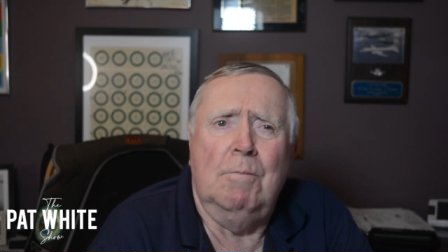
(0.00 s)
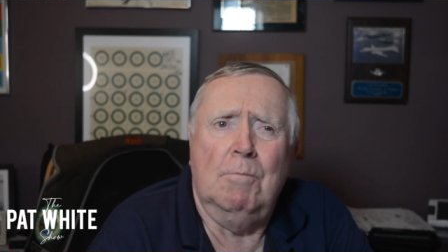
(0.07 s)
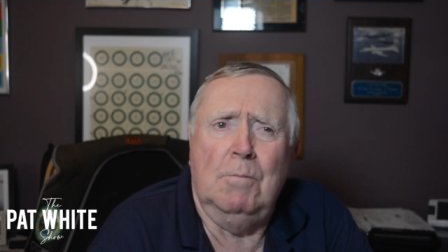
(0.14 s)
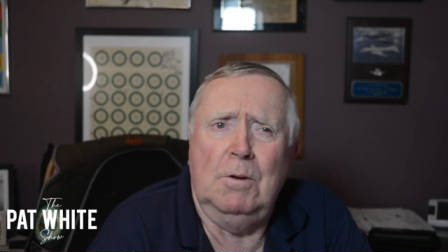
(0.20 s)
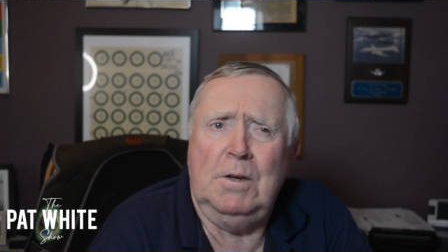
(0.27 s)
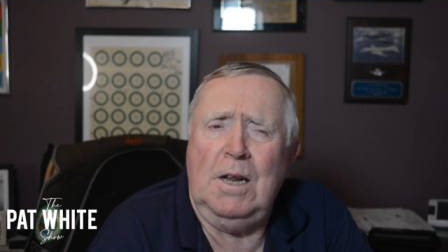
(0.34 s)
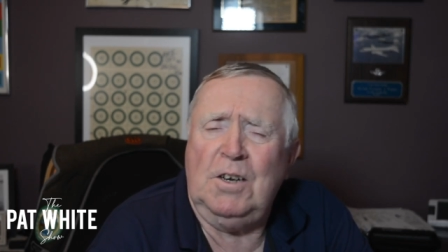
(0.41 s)

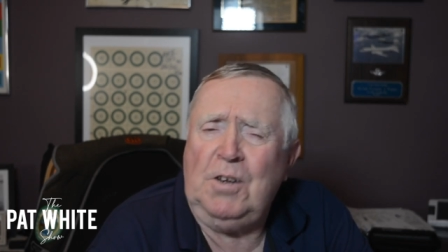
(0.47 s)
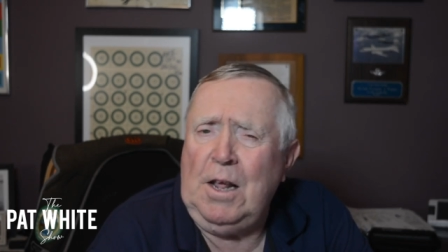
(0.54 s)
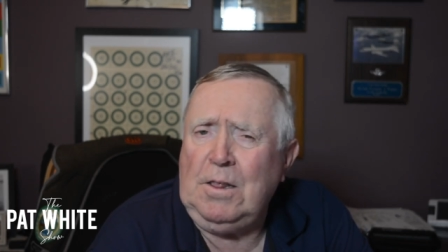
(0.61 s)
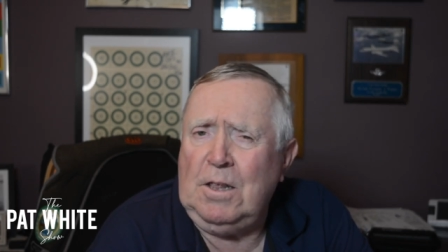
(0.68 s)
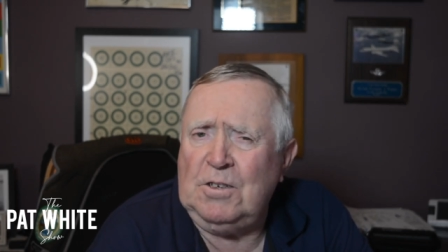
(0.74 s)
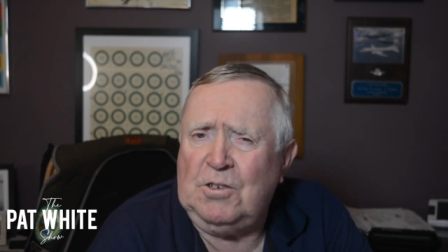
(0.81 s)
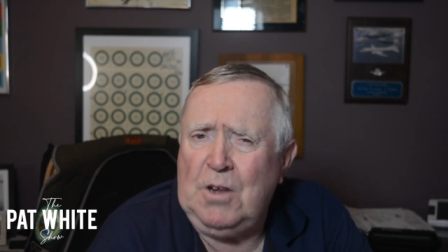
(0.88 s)
would
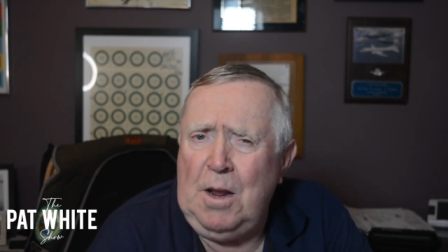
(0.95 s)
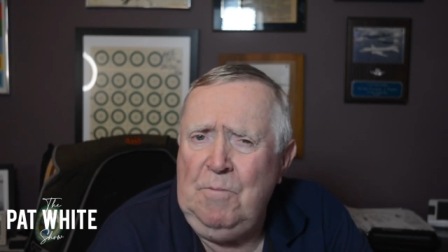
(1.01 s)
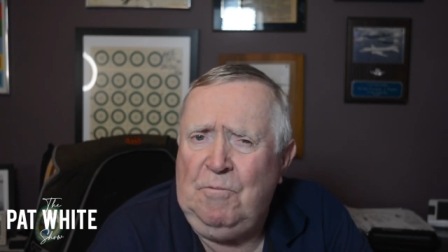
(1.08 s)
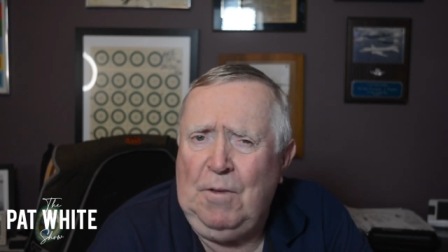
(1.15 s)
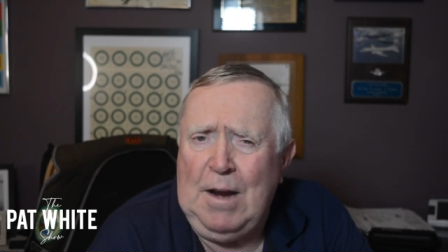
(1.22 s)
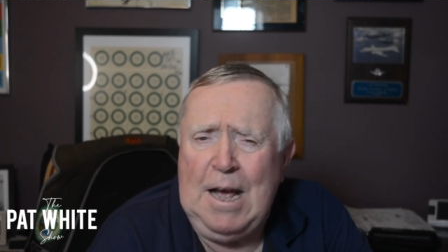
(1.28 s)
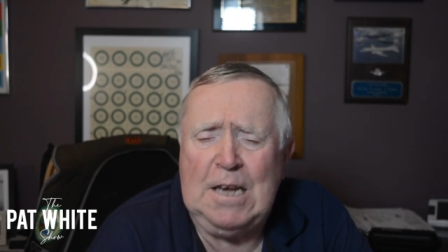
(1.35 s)
take the
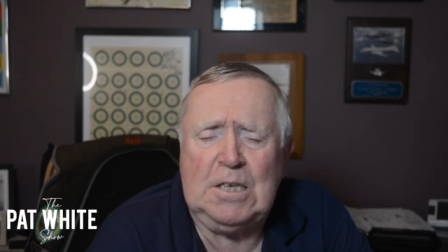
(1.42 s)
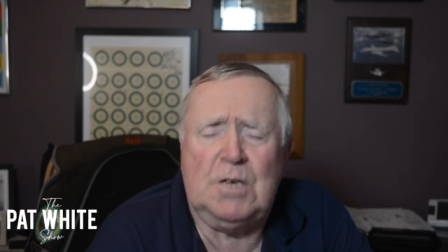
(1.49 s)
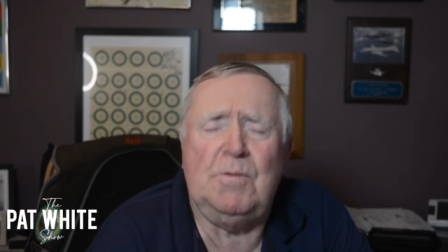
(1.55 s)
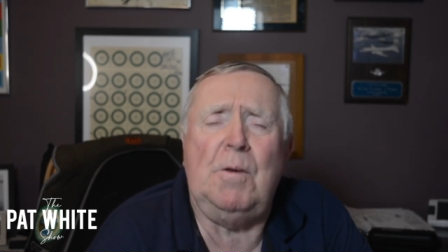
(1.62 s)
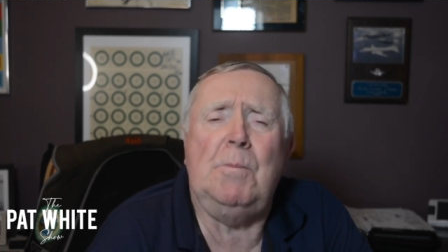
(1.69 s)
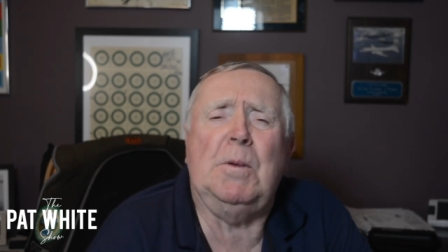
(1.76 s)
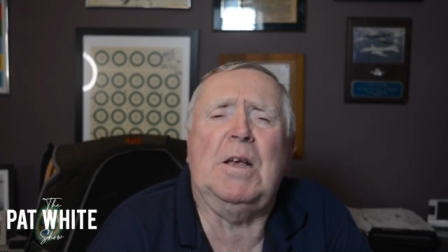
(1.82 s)
same
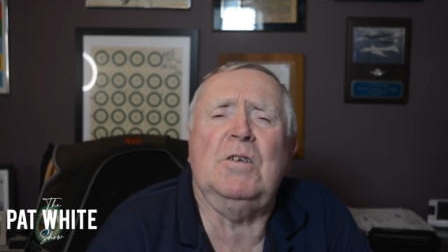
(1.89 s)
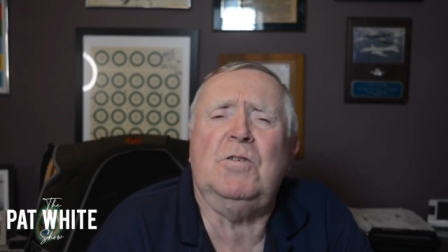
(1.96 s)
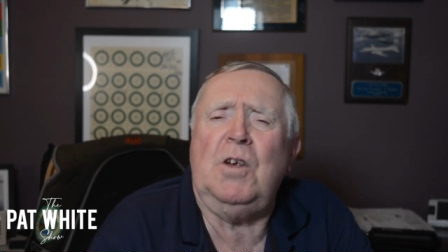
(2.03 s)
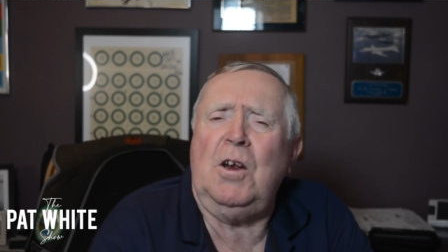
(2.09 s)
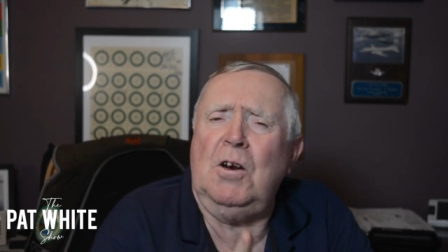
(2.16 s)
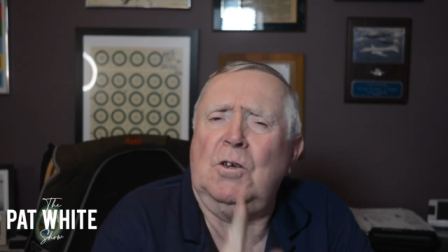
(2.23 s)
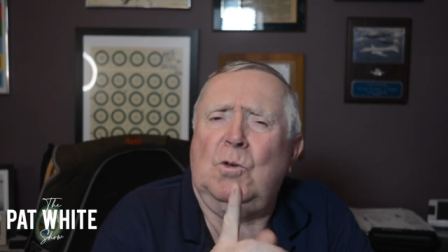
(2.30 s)
philosophy, because
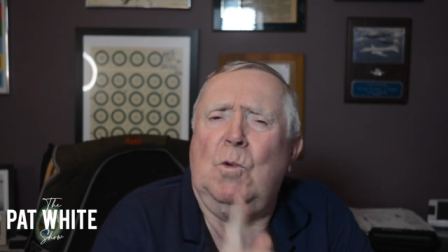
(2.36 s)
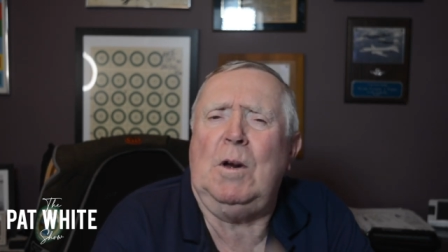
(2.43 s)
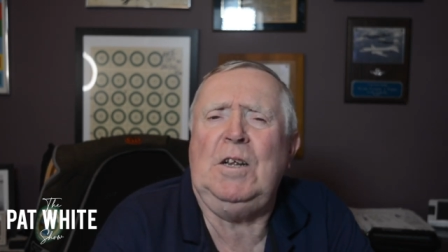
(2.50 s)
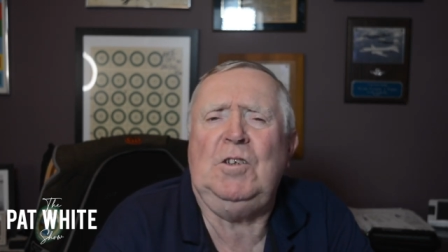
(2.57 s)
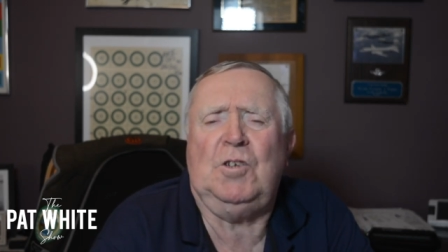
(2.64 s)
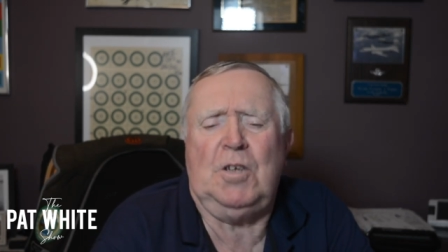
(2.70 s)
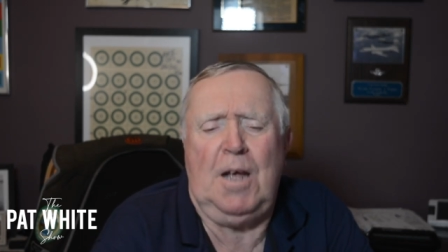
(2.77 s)
here's what
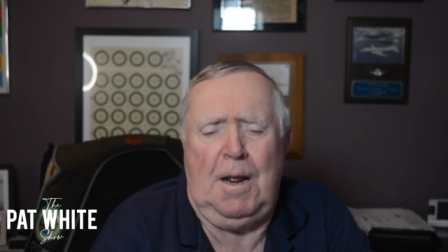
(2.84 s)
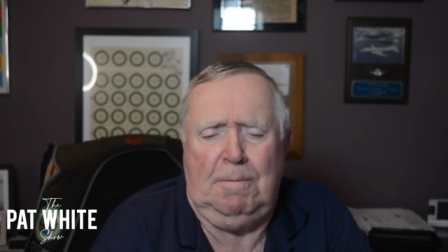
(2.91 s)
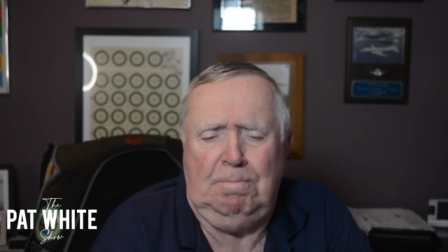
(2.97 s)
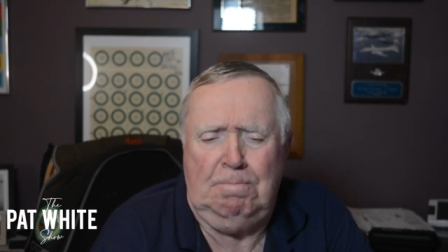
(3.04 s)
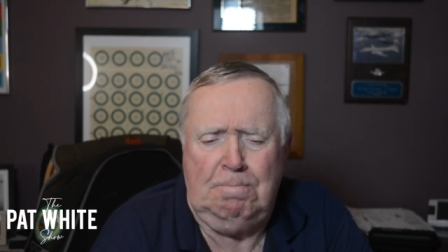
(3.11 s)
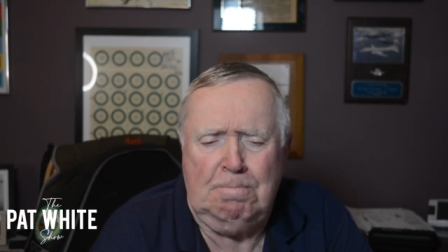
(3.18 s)
he said.